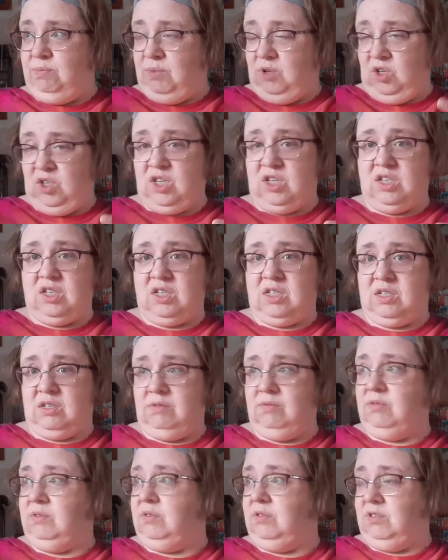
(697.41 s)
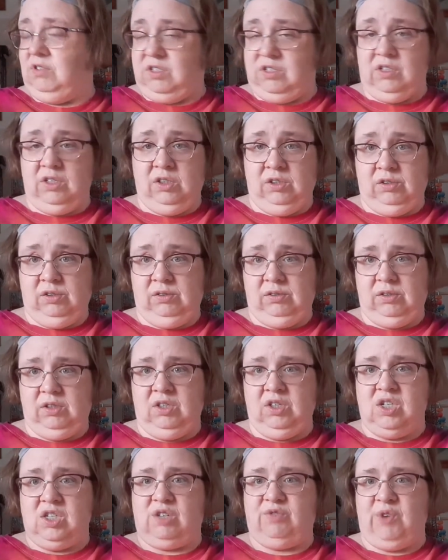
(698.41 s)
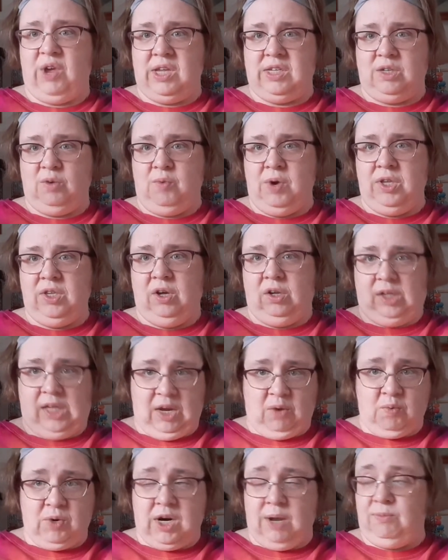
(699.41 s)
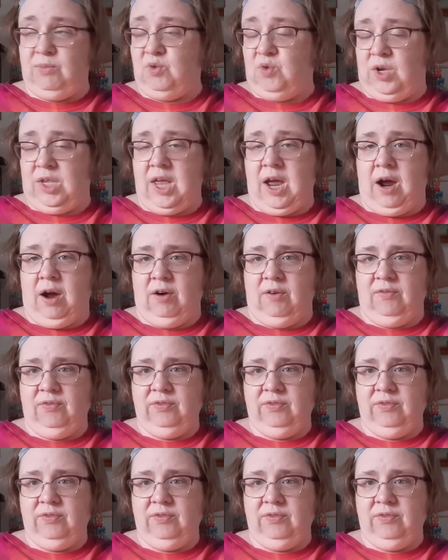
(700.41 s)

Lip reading: you just face a window, like what I'm doing now.